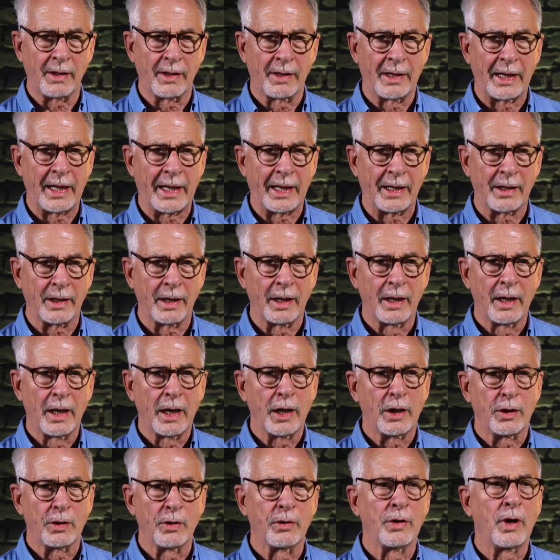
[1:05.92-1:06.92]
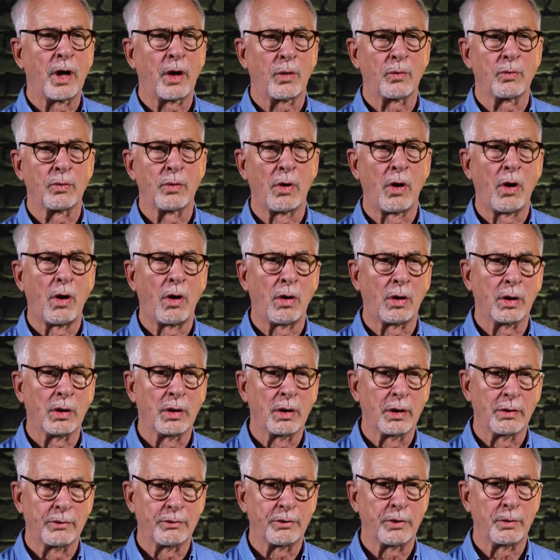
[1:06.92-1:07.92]
that you're not wrong
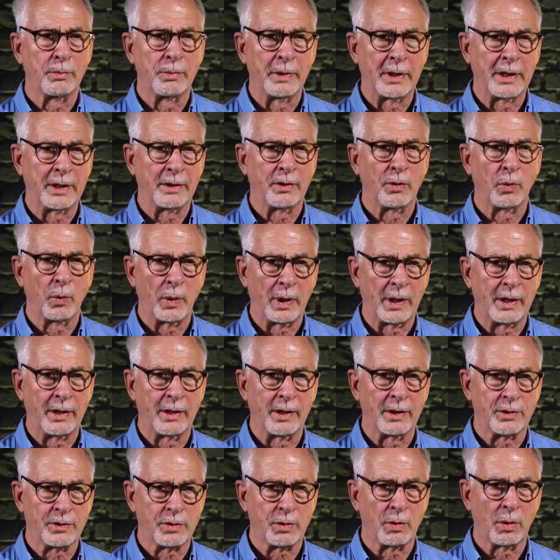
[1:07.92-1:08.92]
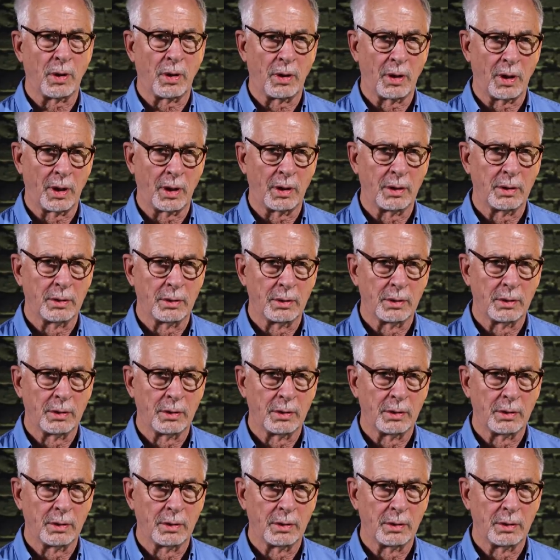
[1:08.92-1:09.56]
for being the way that you are.